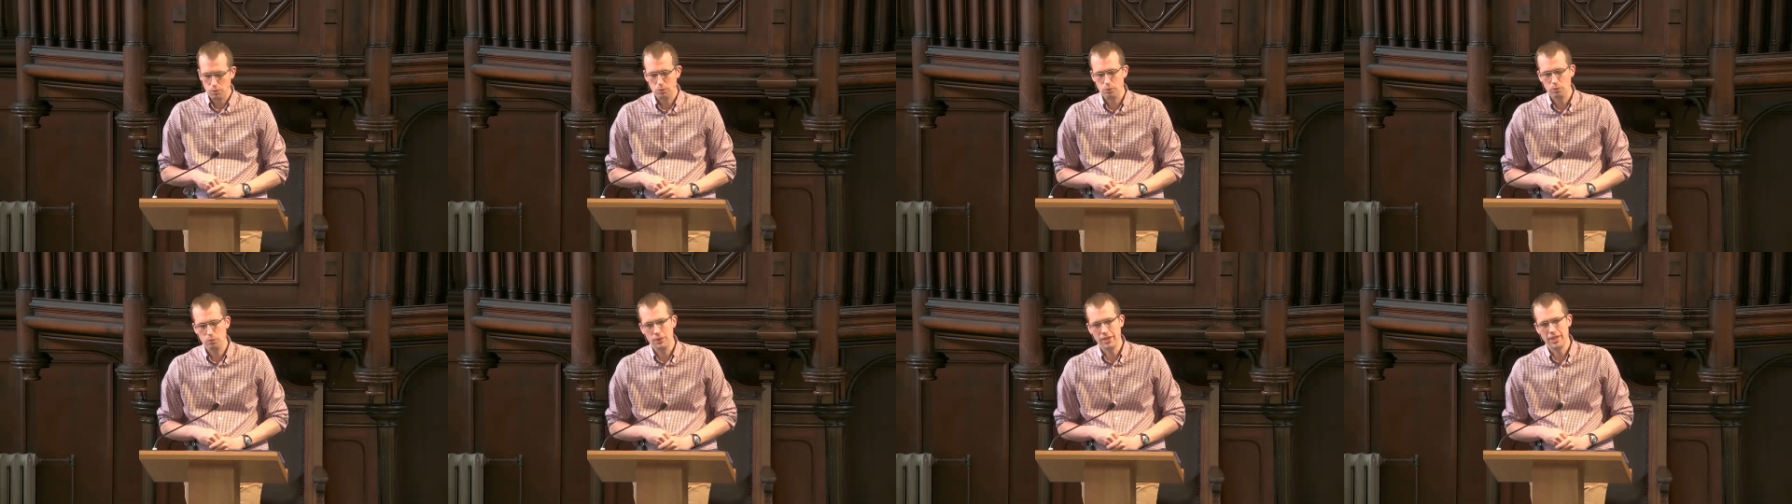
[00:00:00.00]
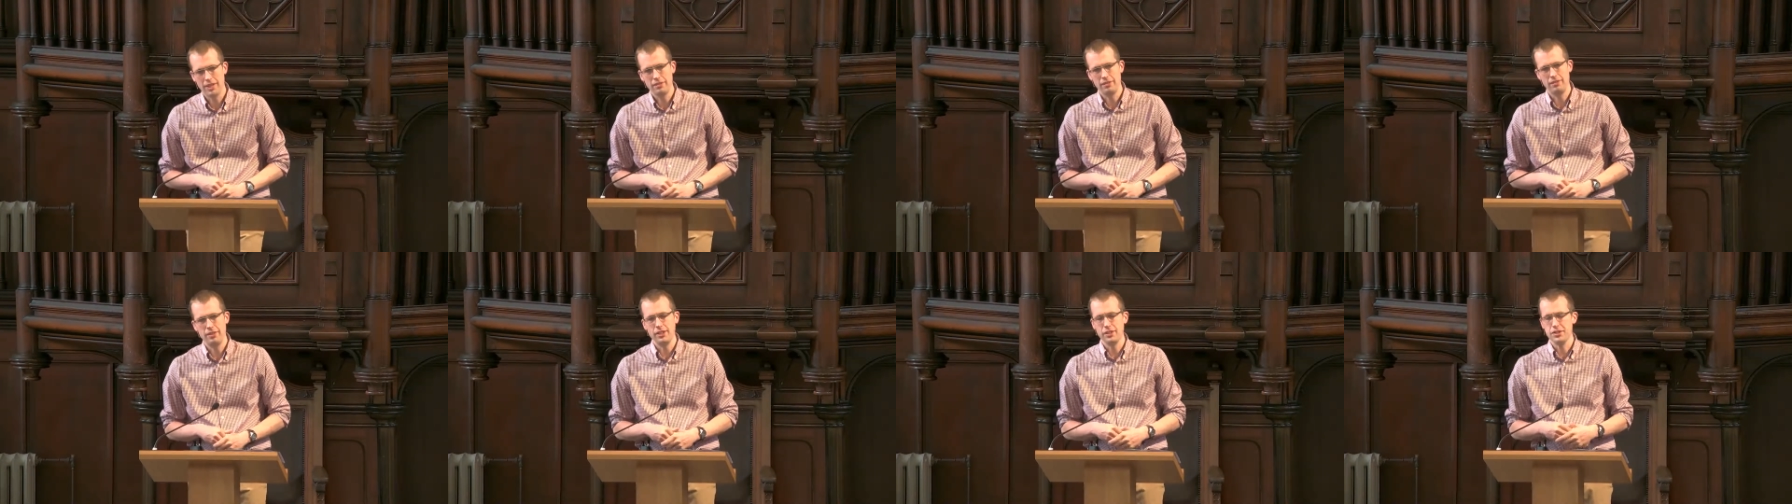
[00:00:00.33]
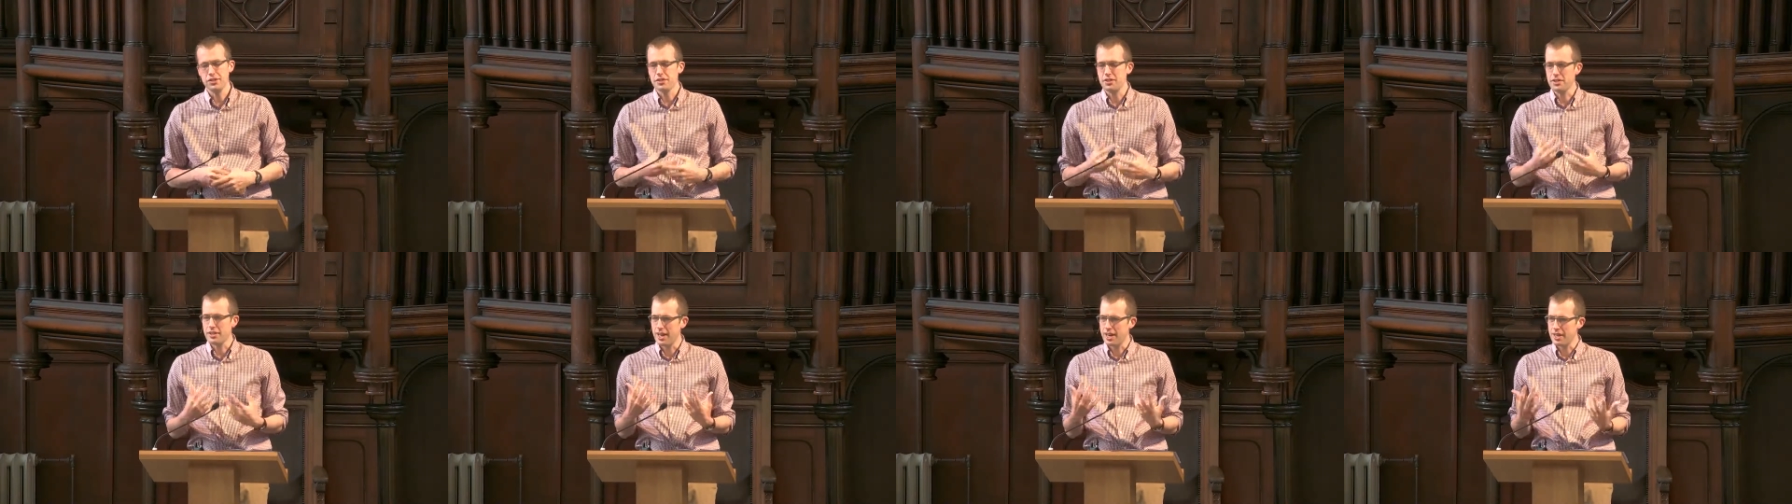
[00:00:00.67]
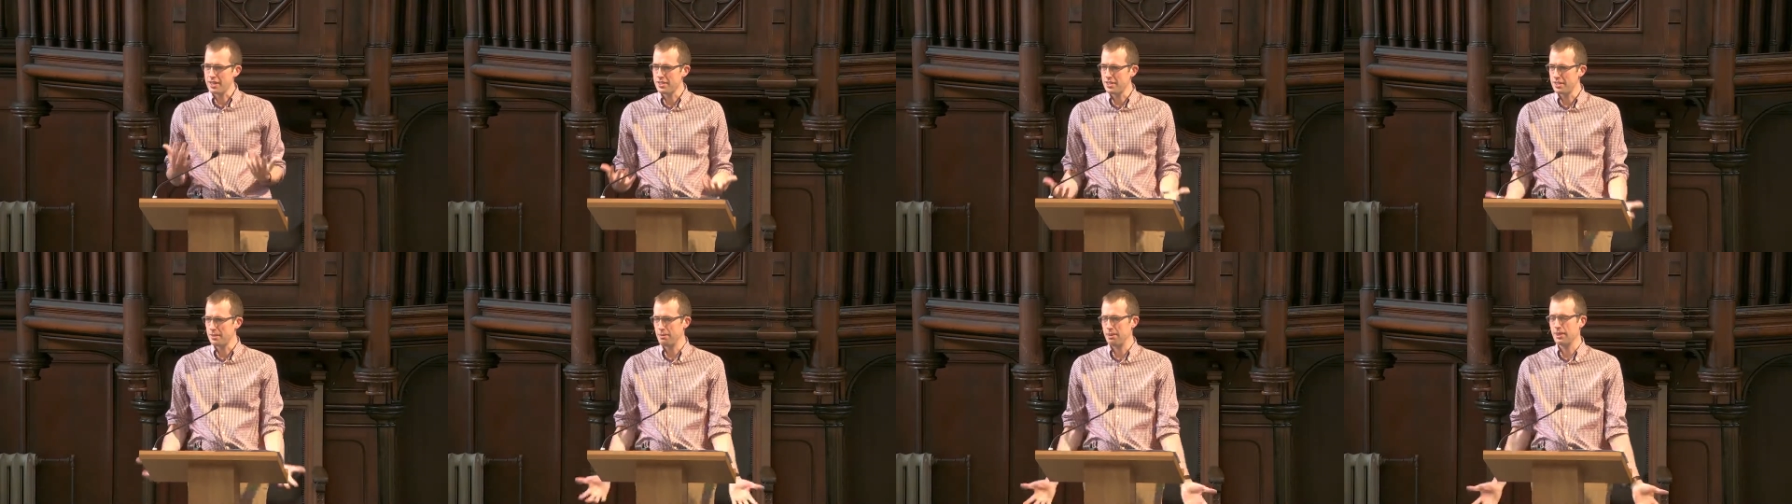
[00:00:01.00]
we can feel
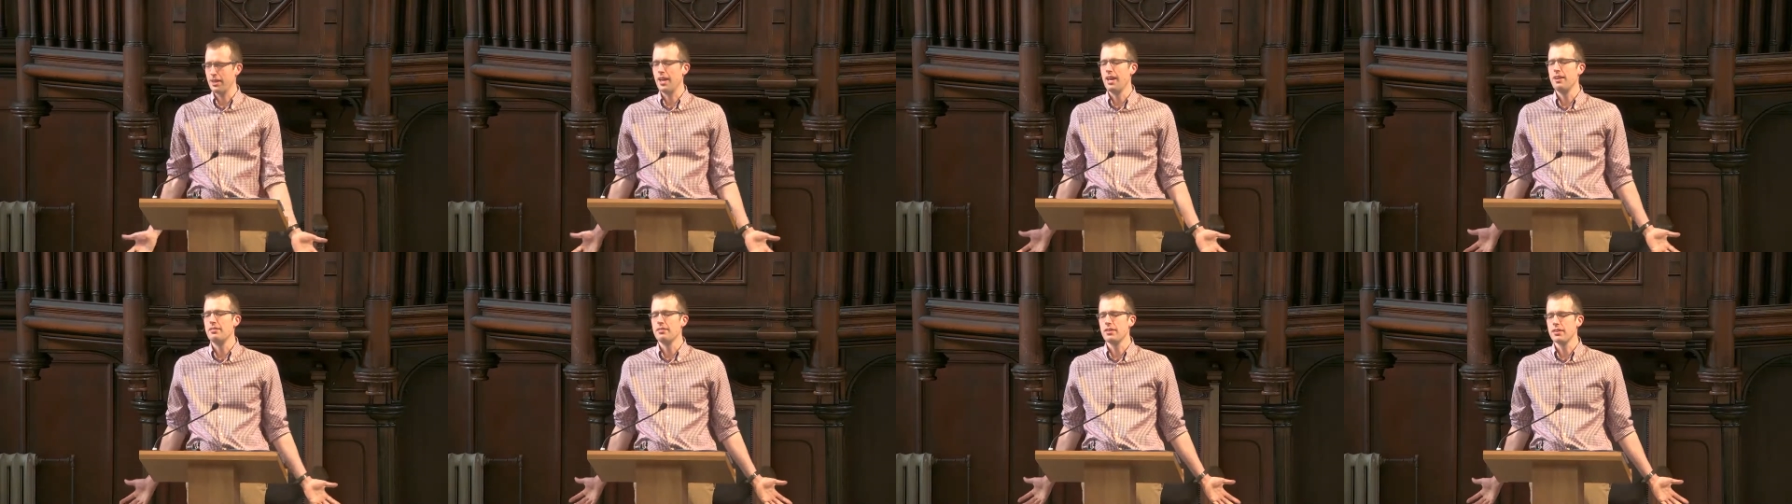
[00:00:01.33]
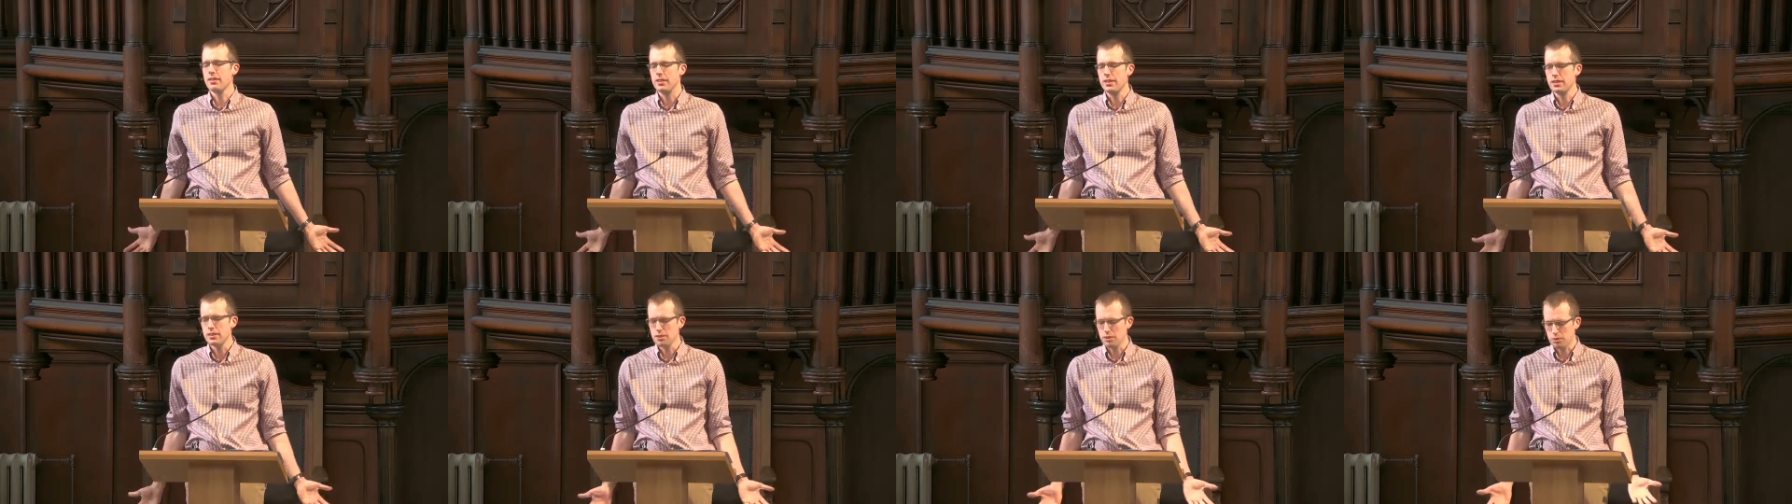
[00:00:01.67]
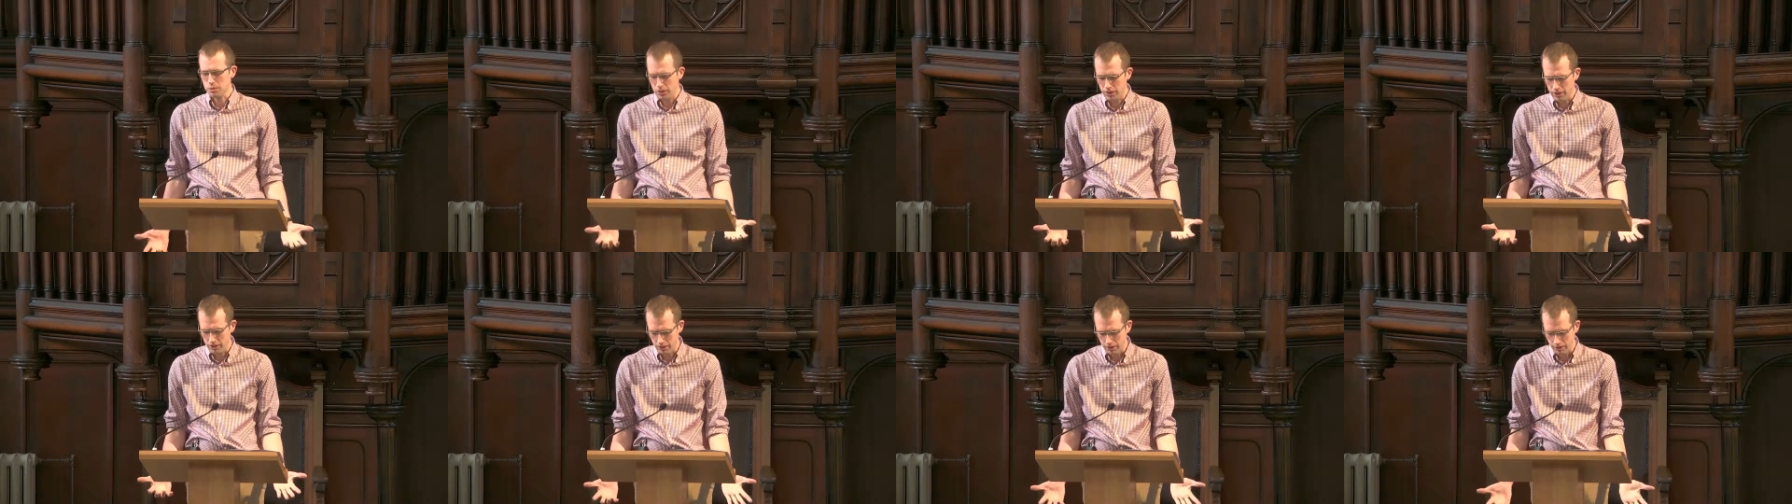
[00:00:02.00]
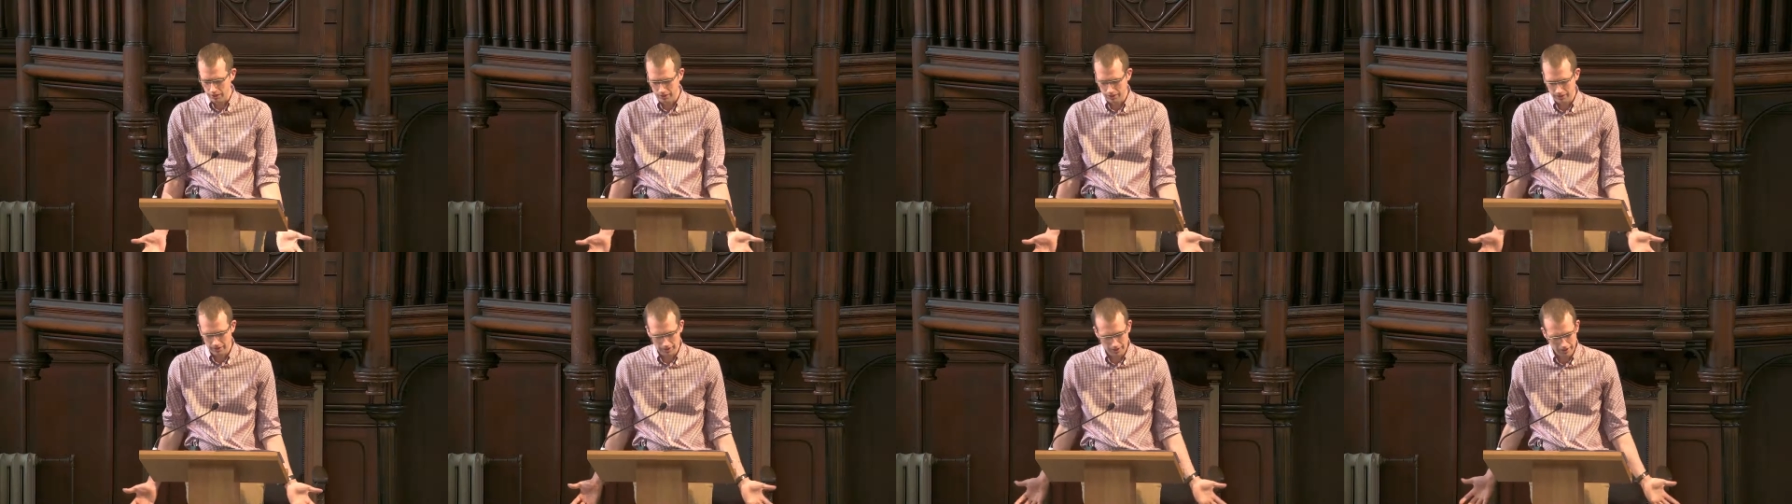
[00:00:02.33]
stressed about everything that's going
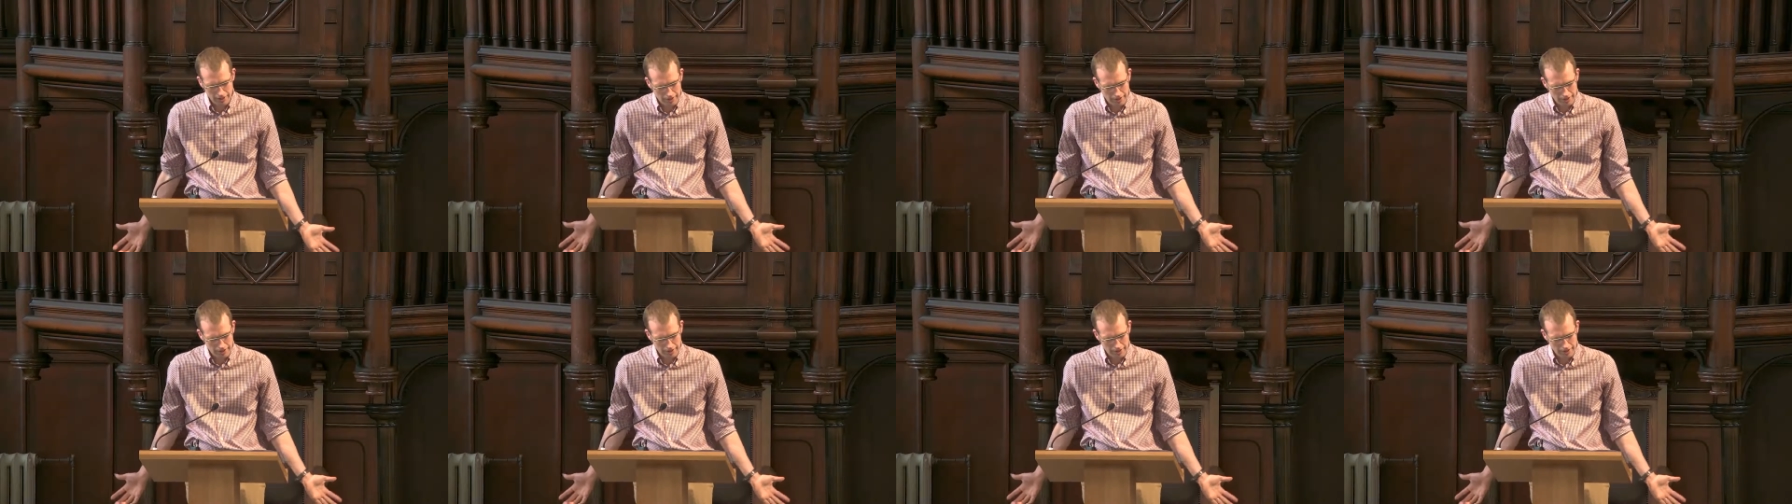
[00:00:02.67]
on,